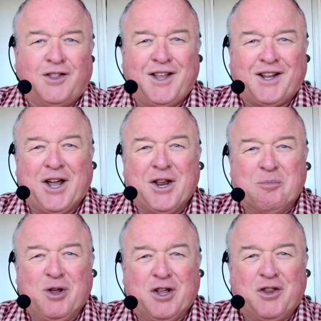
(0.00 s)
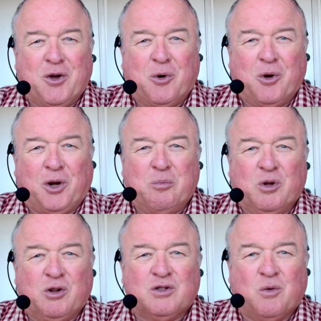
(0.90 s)
they're going to be in the oily
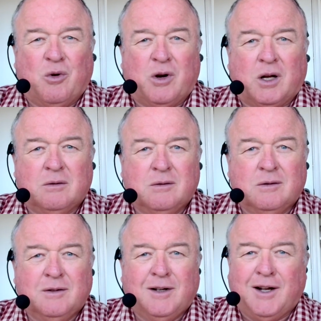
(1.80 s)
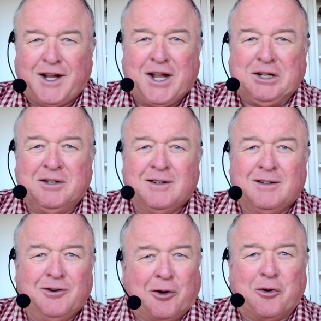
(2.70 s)
bilge water. Again,
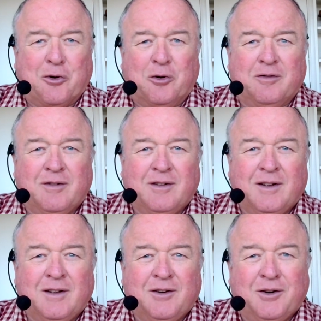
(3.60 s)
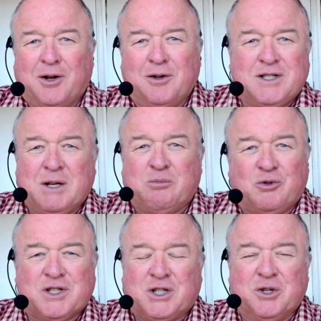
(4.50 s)
not good. No simple
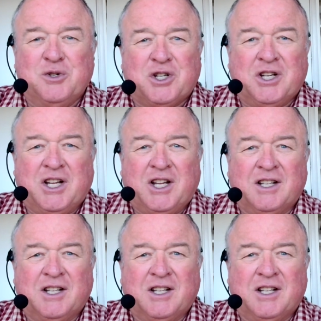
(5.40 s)
solution here.